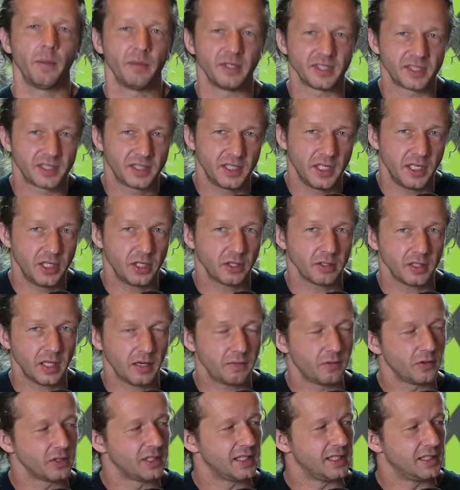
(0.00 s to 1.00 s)
I'm a senior
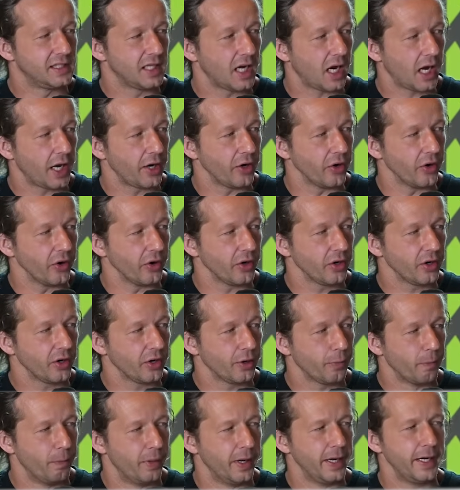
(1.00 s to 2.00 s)
level designer,
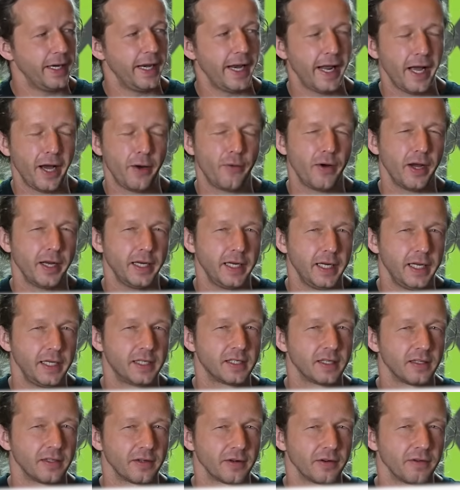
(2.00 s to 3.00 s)
but now I
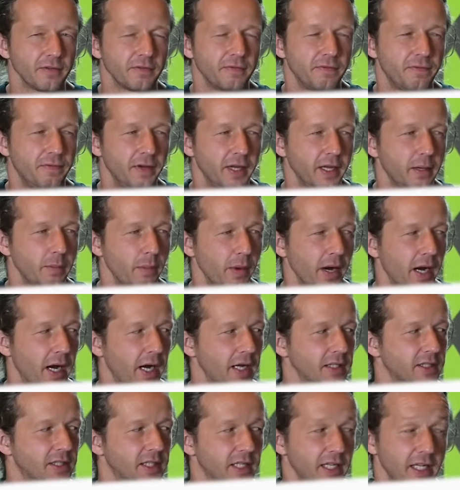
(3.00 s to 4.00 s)
need to learn
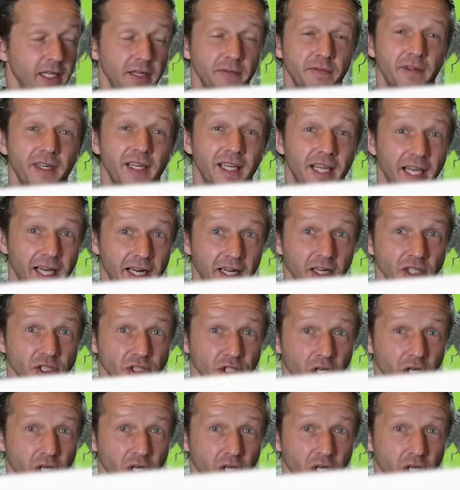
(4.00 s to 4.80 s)
Figma to even get a